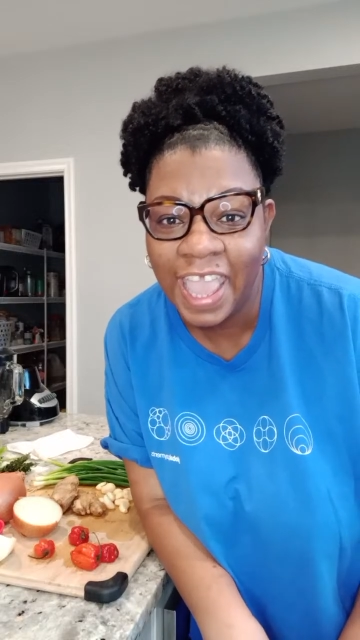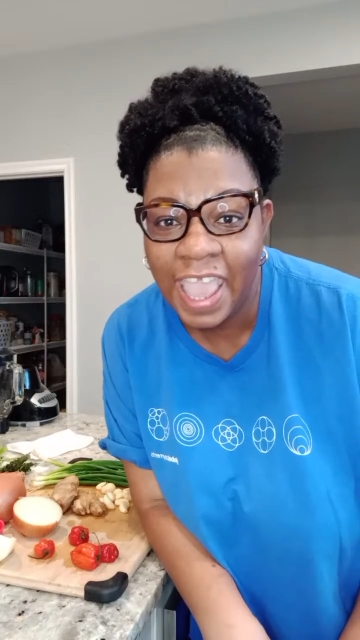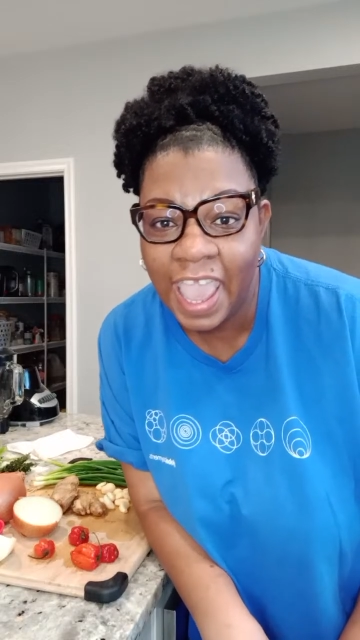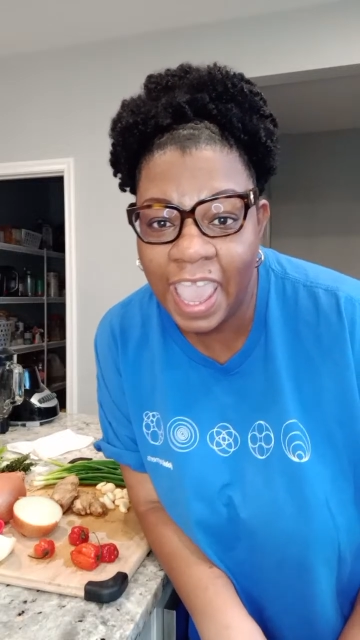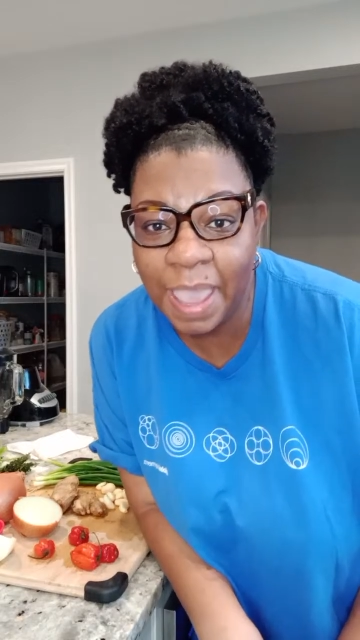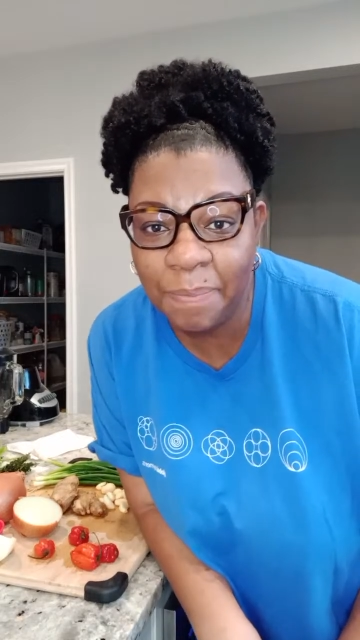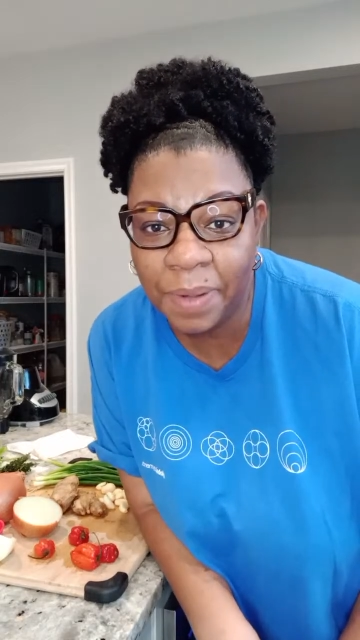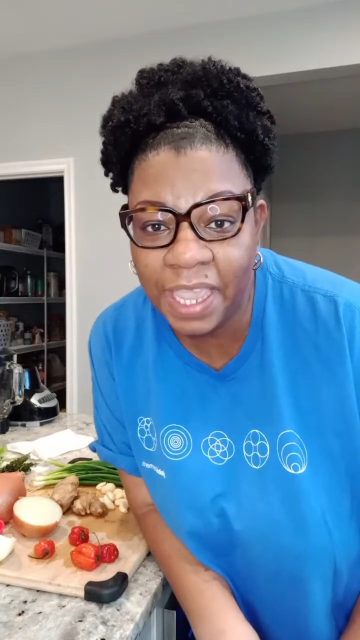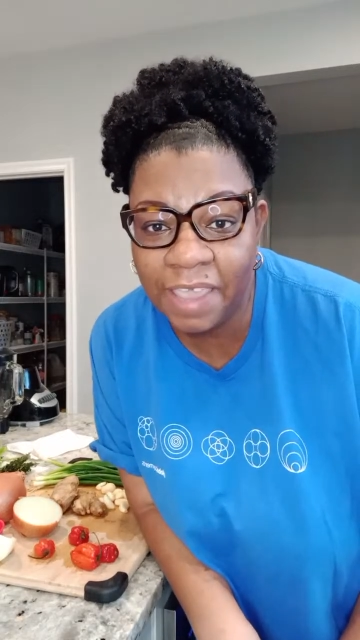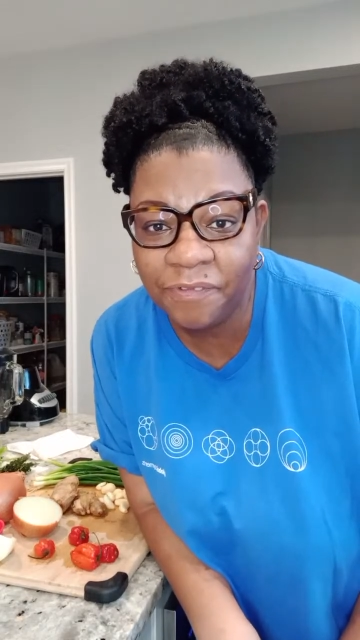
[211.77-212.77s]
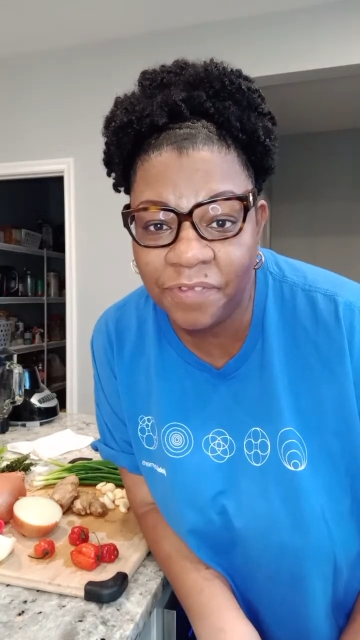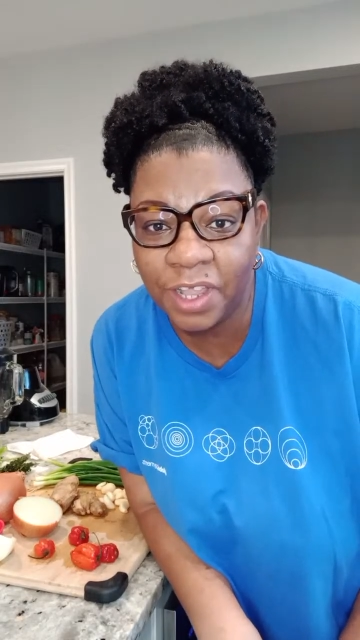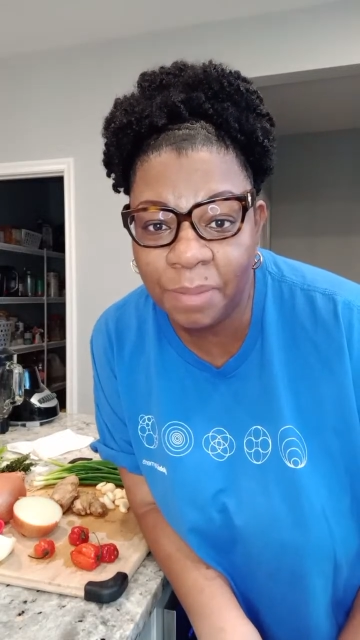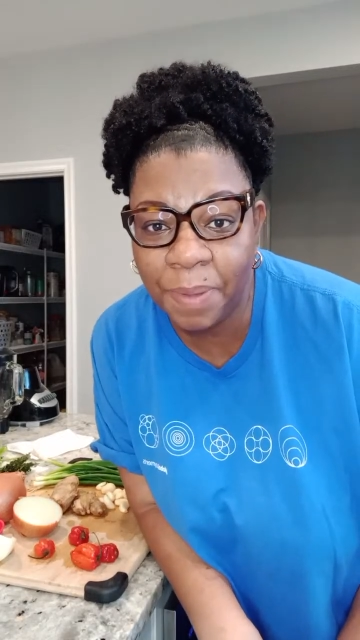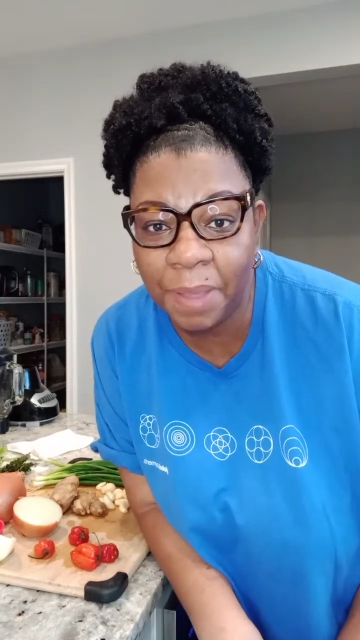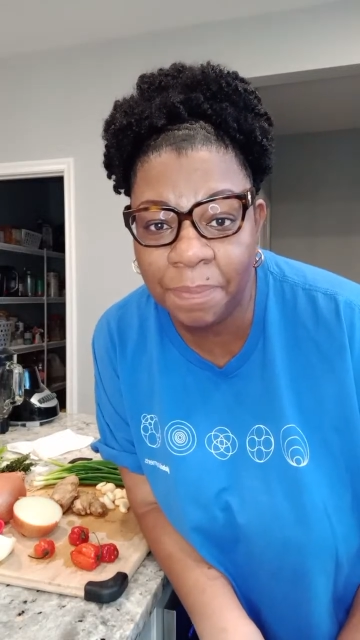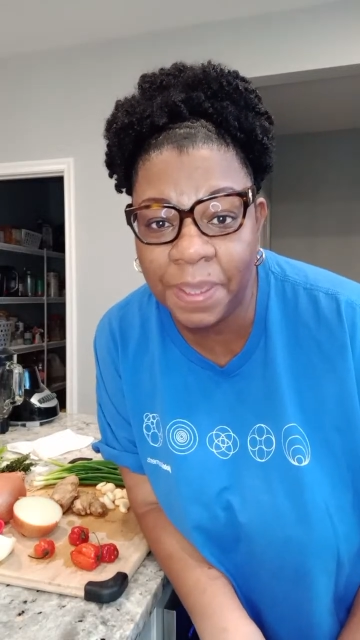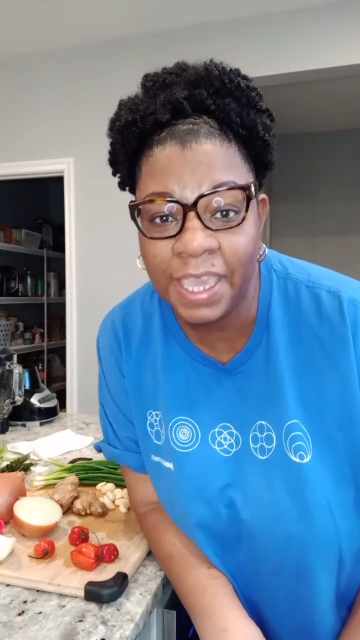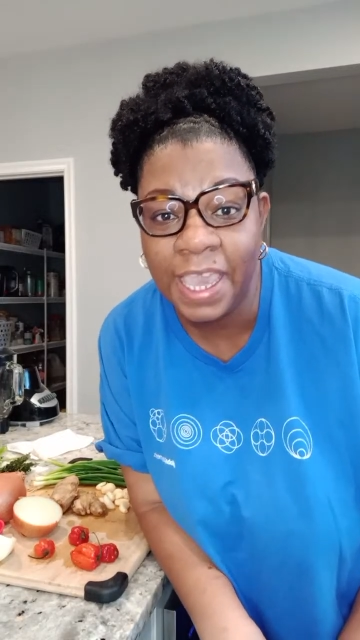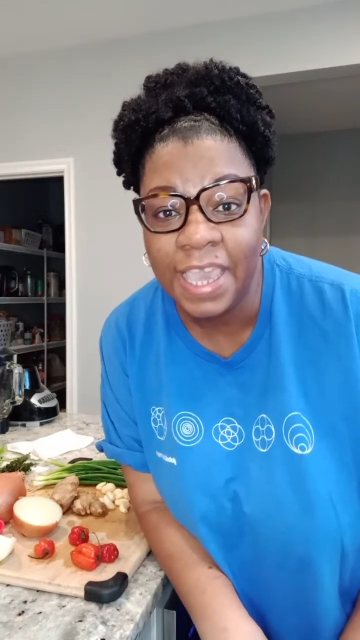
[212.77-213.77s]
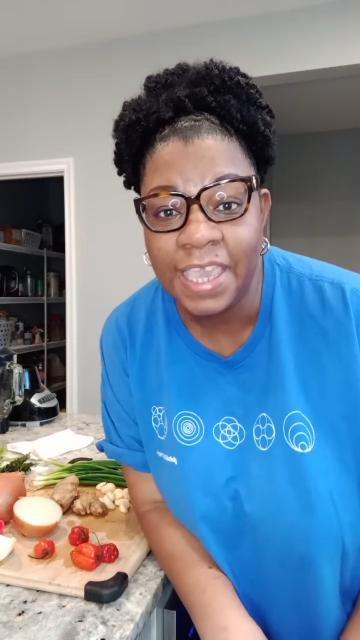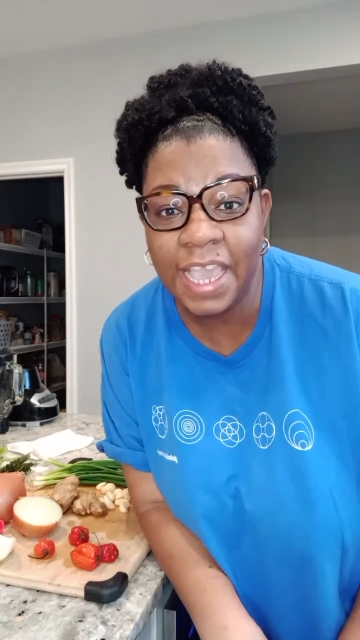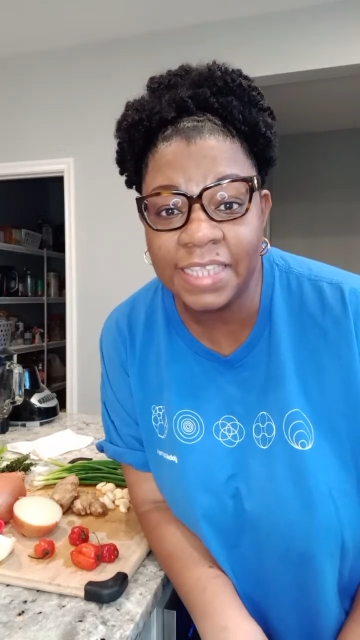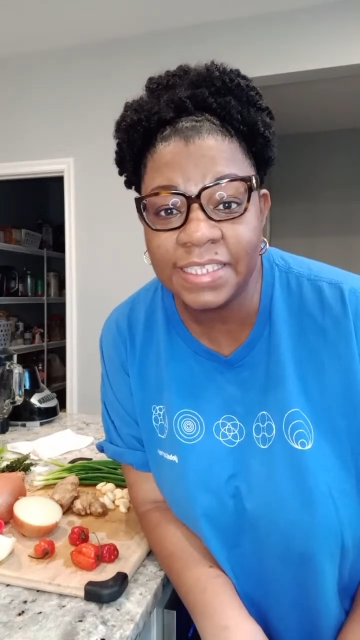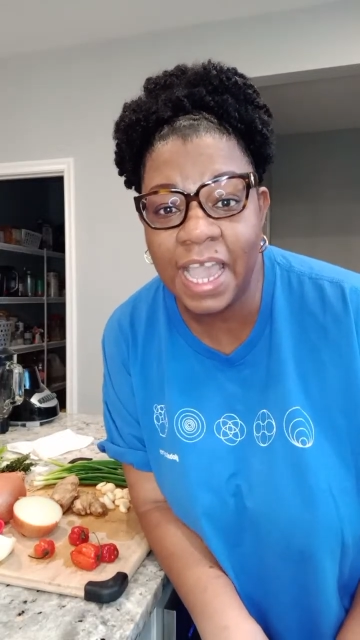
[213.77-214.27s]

Hey, playful puppy. Yes,